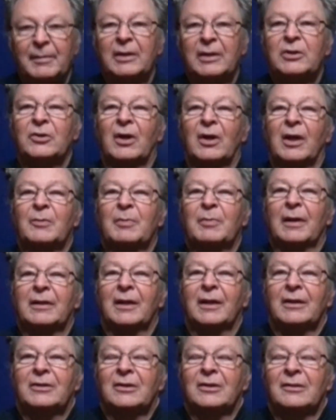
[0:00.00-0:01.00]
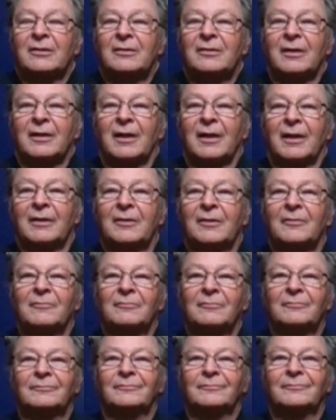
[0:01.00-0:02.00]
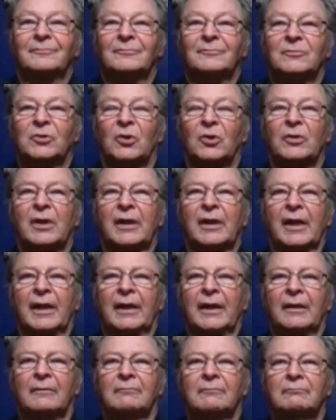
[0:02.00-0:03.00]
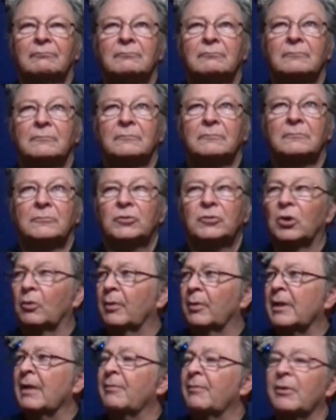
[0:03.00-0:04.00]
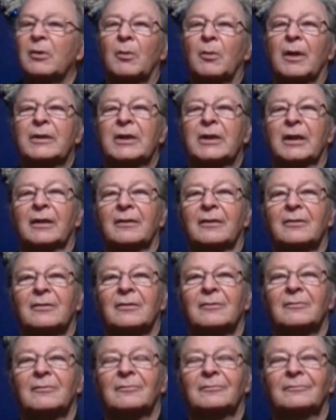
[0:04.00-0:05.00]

meet your expectations tonight or today or whenever you're watching this?